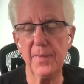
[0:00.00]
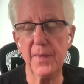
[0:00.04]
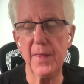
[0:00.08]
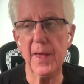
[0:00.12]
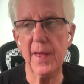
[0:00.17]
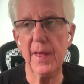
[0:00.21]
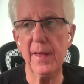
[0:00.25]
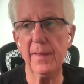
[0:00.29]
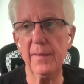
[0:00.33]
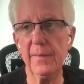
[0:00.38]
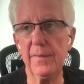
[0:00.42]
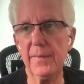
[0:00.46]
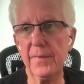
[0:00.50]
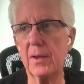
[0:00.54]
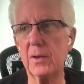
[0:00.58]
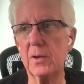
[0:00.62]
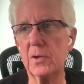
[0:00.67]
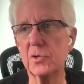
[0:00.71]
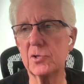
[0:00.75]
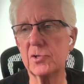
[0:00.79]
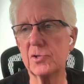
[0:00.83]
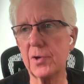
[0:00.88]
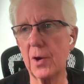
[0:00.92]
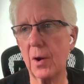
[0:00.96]
then
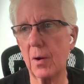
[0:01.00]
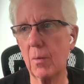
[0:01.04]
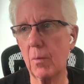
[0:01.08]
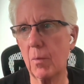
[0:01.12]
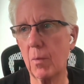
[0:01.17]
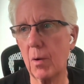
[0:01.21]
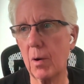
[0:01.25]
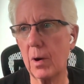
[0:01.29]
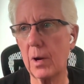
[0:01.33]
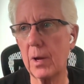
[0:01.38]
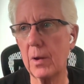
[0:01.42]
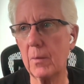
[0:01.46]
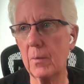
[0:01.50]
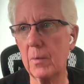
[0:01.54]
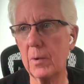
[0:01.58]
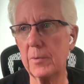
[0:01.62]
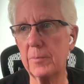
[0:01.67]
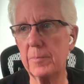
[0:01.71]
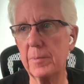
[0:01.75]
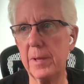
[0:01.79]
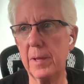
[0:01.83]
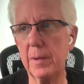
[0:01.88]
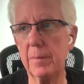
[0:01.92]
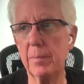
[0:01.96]
you start working with
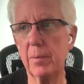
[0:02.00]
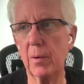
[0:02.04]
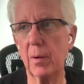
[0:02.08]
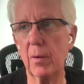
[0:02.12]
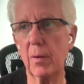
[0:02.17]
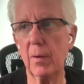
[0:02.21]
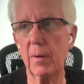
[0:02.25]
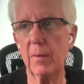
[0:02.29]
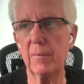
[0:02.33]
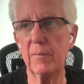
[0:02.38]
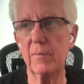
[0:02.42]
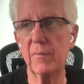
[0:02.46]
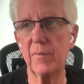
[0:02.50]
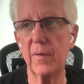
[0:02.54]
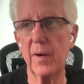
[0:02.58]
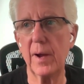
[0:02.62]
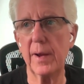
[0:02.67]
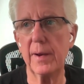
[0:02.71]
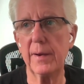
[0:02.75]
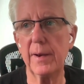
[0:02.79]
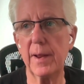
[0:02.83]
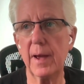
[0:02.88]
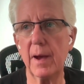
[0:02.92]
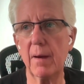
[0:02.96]
people and
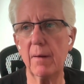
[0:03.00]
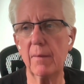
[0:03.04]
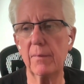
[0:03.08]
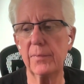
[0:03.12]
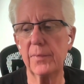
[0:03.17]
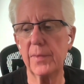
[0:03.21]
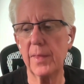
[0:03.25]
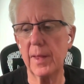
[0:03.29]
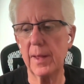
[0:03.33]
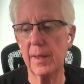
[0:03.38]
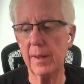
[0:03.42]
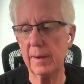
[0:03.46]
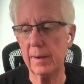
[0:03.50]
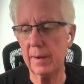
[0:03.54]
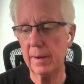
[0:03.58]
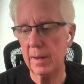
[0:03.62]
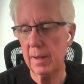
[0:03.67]
find out that